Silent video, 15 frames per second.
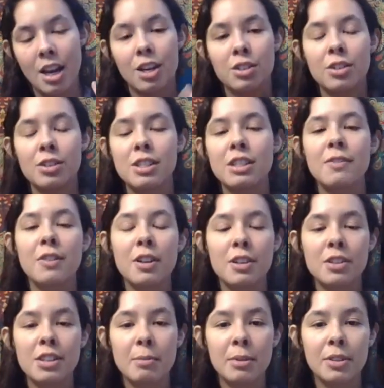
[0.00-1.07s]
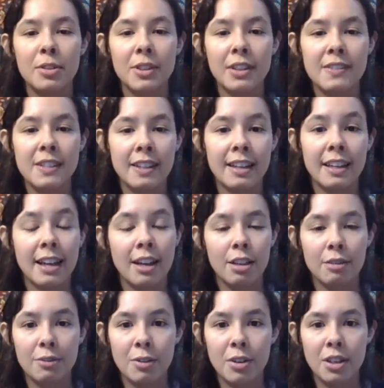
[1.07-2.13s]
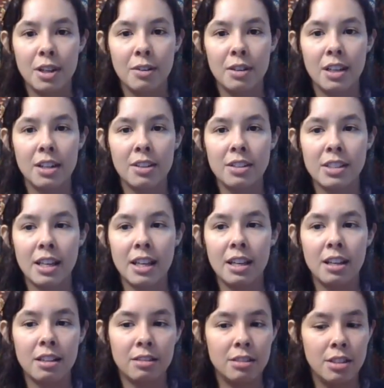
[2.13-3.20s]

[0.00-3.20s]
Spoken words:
So this is for someone who lives in like California where it's like,